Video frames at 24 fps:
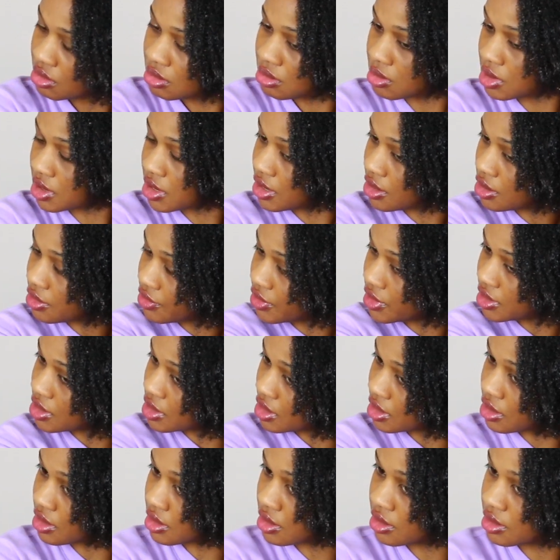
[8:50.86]
was here
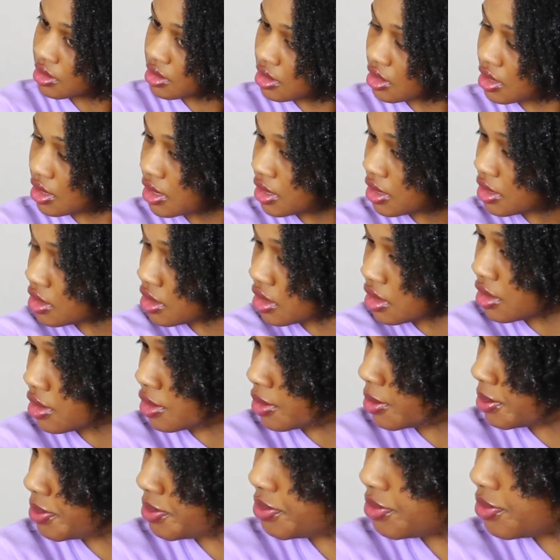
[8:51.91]
visiting,
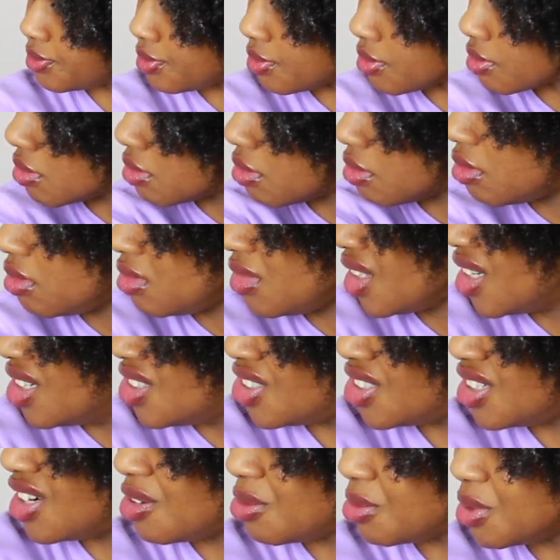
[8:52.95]
and
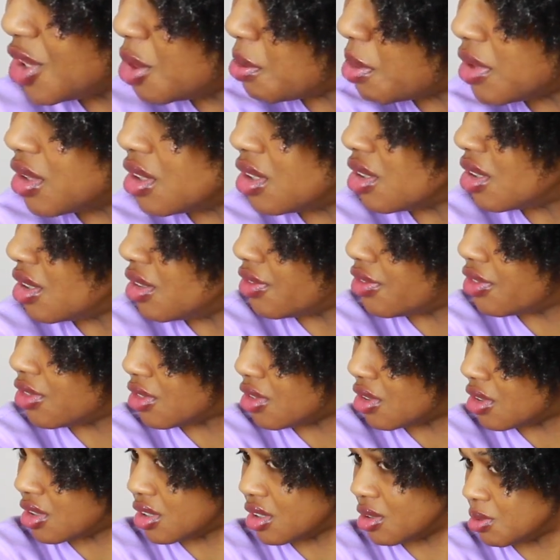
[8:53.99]
she had really been looking
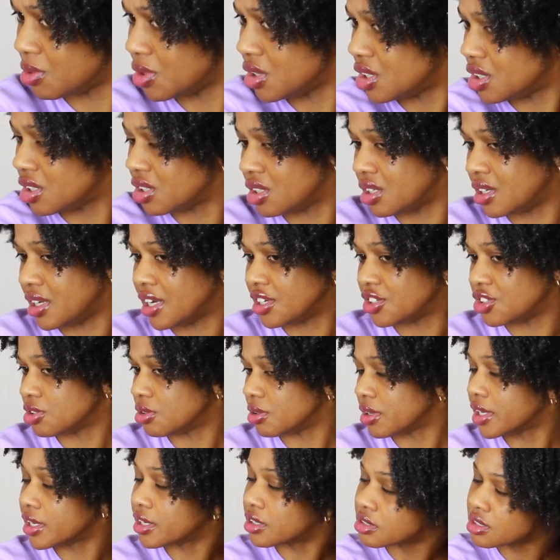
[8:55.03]
for a really good
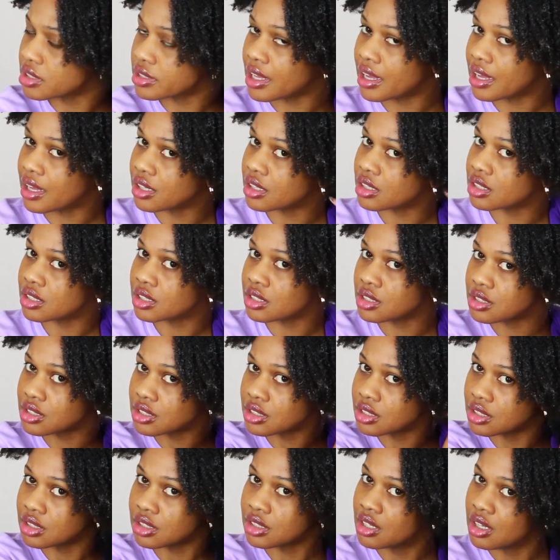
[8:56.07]
natural
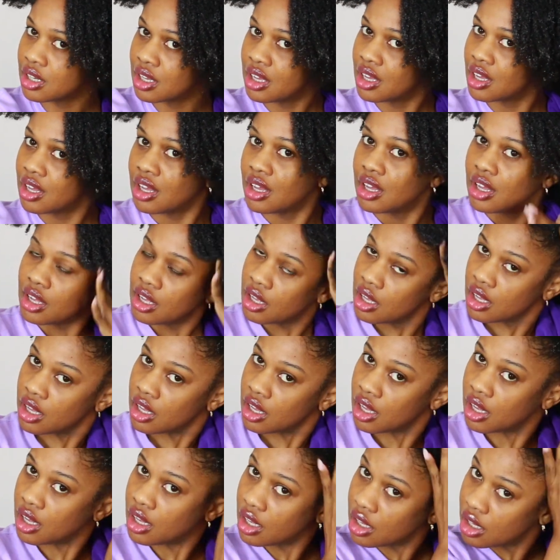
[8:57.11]
hairstylist, and
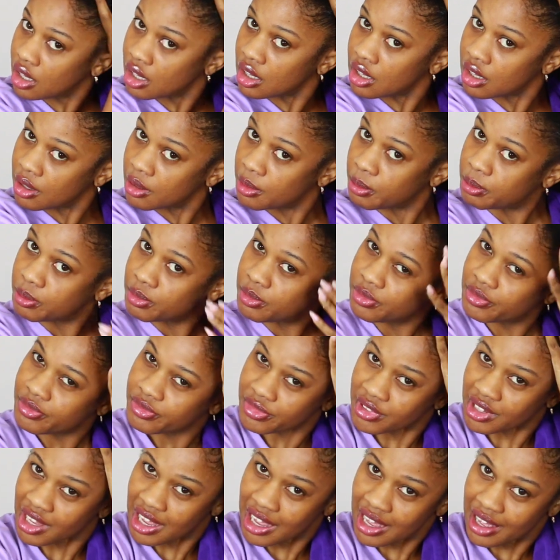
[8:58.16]

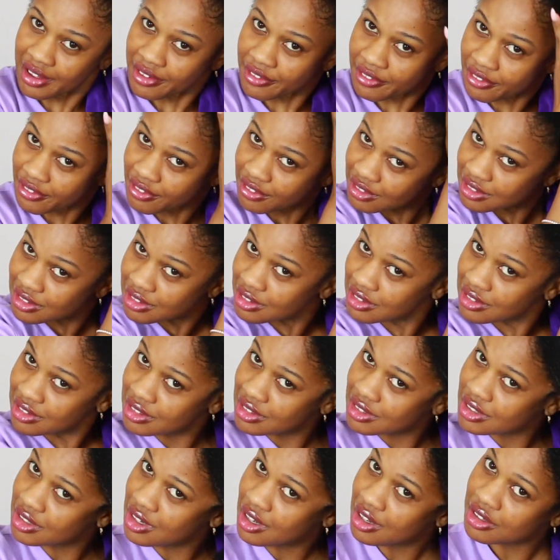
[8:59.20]
I
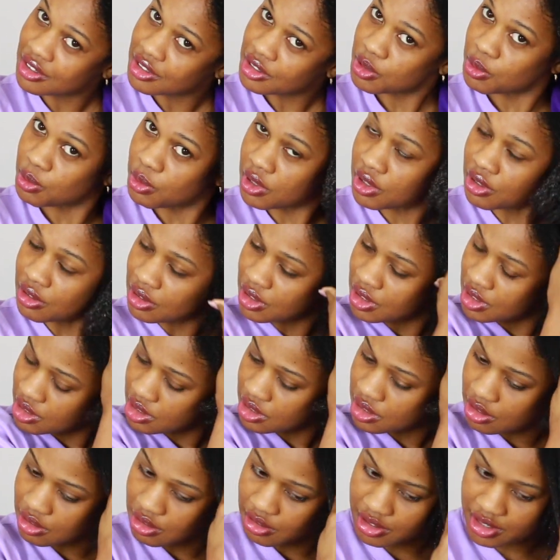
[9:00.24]
saw this one on
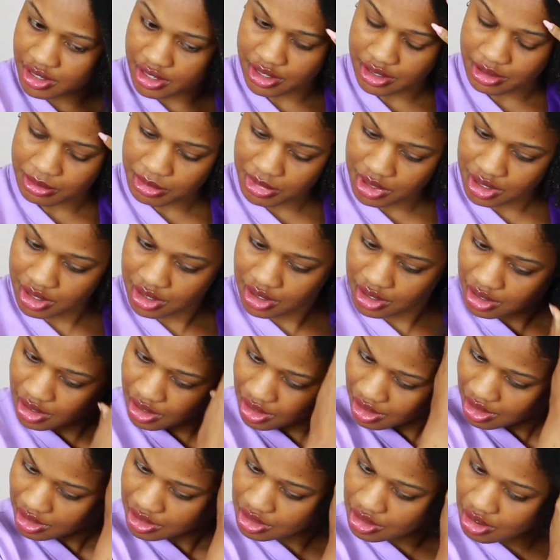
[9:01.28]
Instagram,
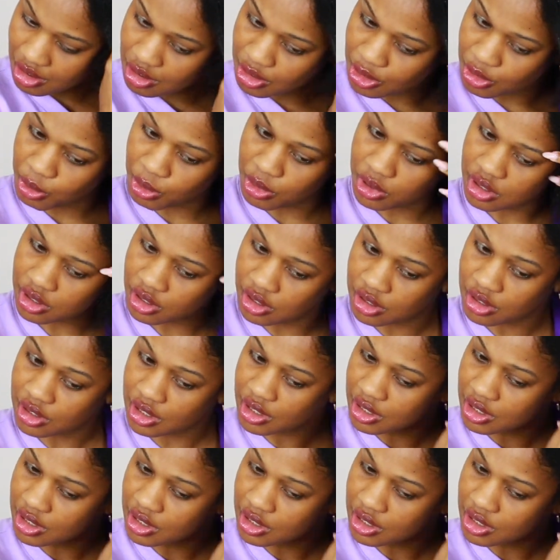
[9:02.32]
and I saw her work